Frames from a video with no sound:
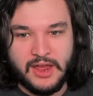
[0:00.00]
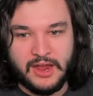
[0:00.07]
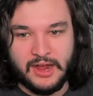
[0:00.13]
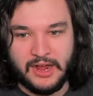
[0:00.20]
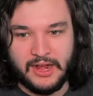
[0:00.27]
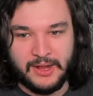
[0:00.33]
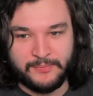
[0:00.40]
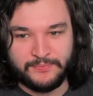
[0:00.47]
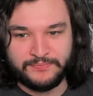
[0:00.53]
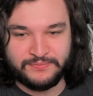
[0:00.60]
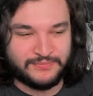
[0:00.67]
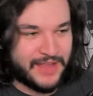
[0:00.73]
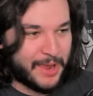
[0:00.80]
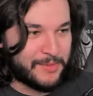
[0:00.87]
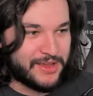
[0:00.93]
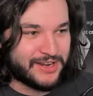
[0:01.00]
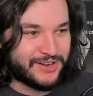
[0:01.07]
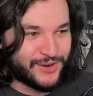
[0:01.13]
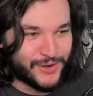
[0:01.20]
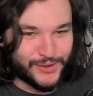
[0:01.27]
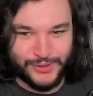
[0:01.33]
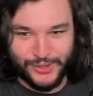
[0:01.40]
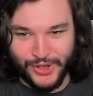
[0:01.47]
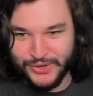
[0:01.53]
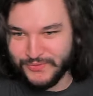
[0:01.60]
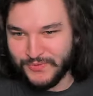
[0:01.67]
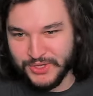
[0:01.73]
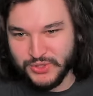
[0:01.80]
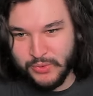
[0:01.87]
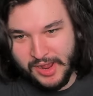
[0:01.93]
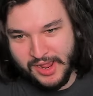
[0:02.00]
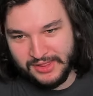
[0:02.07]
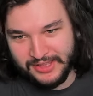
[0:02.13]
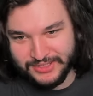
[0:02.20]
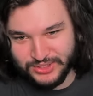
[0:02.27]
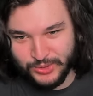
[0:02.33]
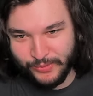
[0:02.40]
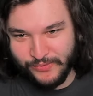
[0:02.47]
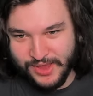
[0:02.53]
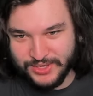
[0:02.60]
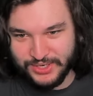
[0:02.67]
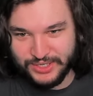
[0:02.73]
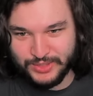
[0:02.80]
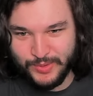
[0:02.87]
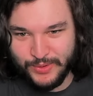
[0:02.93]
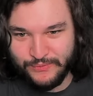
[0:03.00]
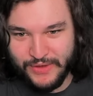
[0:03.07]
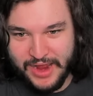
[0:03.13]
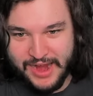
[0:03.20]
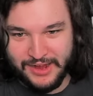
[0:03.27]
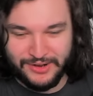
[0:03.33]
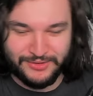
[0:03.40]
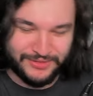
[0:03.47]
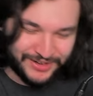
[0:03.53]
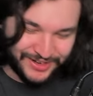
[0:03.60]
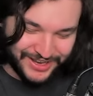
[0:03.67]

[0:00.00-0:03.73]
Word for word: Um, I mean, look, the Twilight supervisor needs to be fired.